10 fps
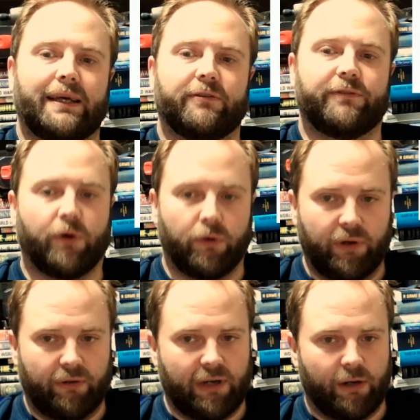4
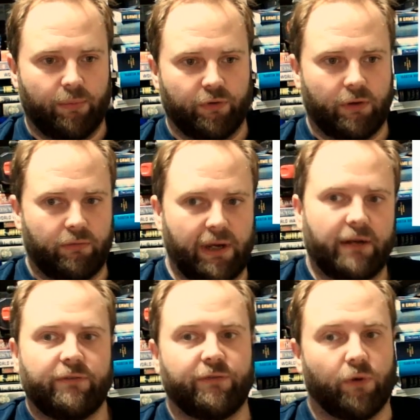Rear Admirals of the
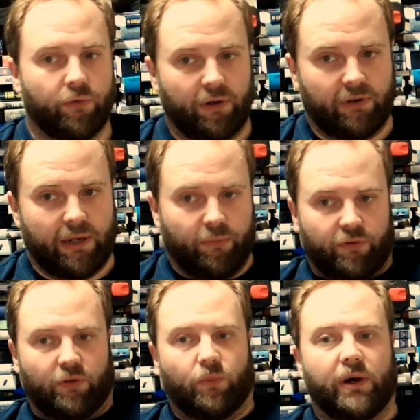Red, 4 Rear Admirals of
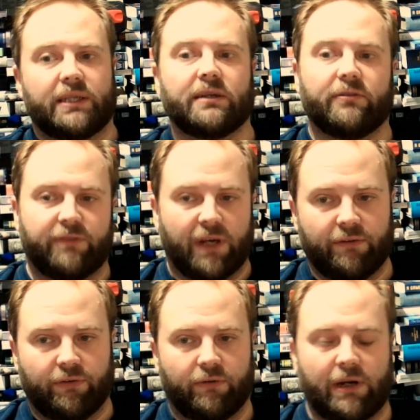the White, and 5
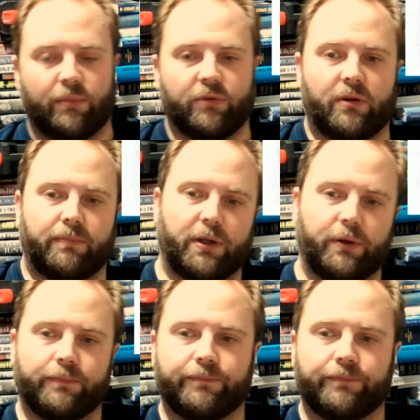Rear Admirals of the Blue.